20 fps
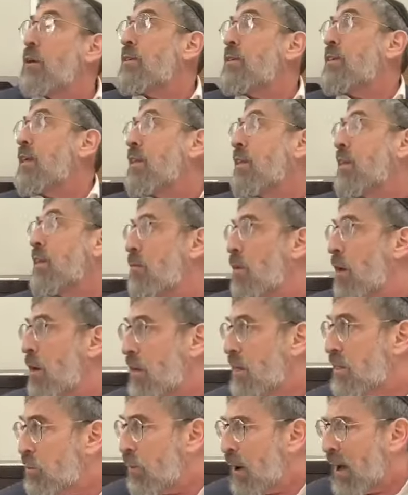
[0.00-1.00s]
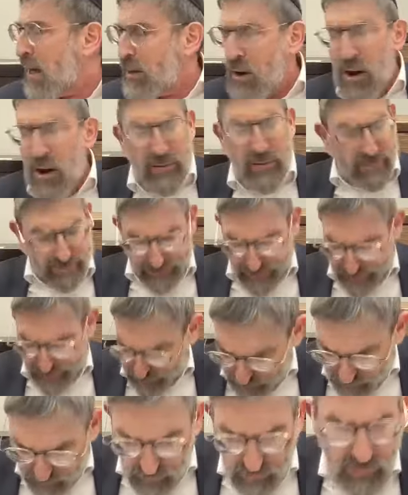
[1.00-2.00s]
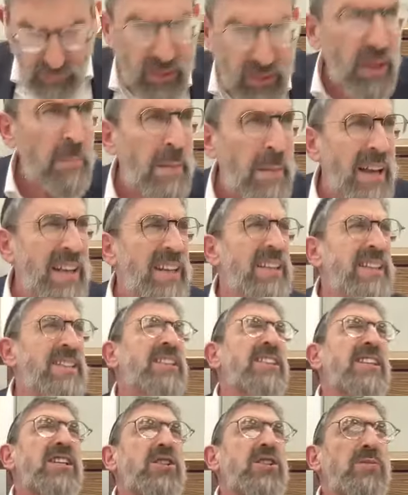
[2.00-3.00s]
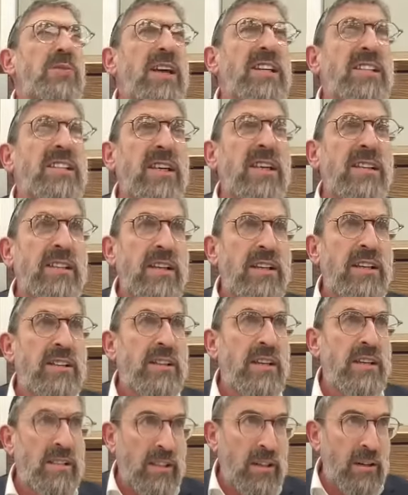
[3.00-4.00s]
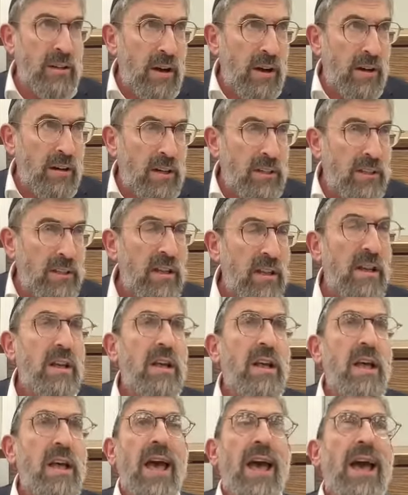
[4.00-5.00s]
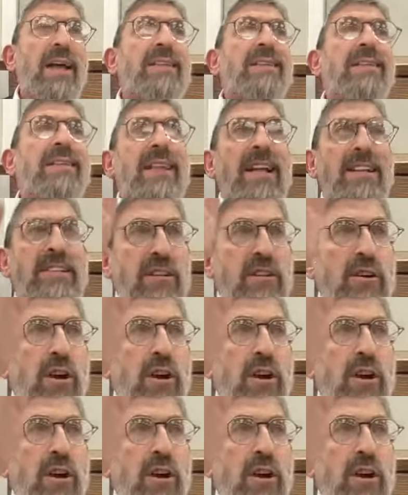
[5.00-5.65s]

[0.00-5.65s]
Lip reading: We said the Yerakos, what are? My as Tishrei is the Yerakos. And that's the